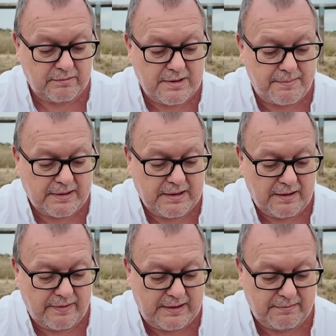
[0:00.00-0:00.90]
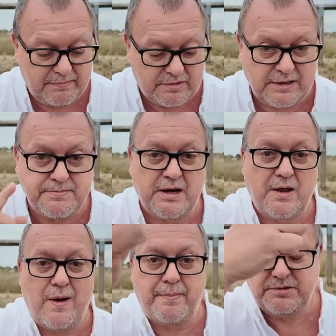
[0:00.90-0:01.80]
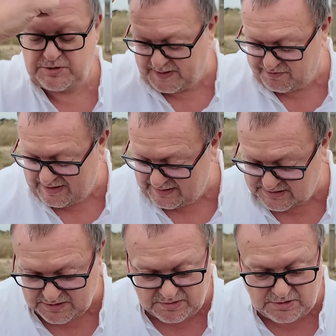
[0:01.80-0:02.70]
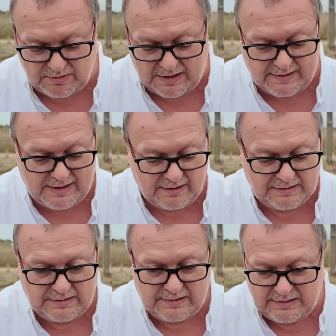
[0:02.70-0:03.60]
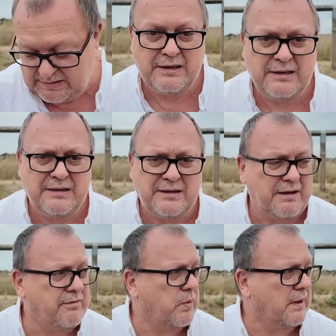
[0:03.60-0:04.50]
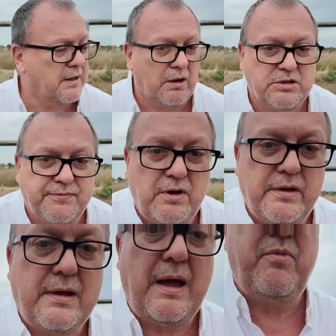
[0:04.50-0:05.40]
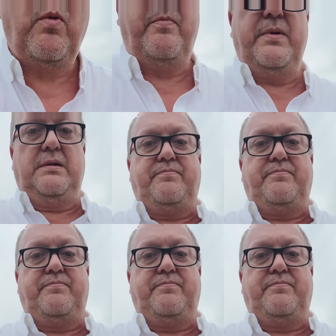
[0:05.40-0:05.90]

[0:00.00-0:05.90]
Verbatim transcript: Come back out of that, because that's meant to go up and spin round. So we do that now. Have a quick go, follow the camera with me,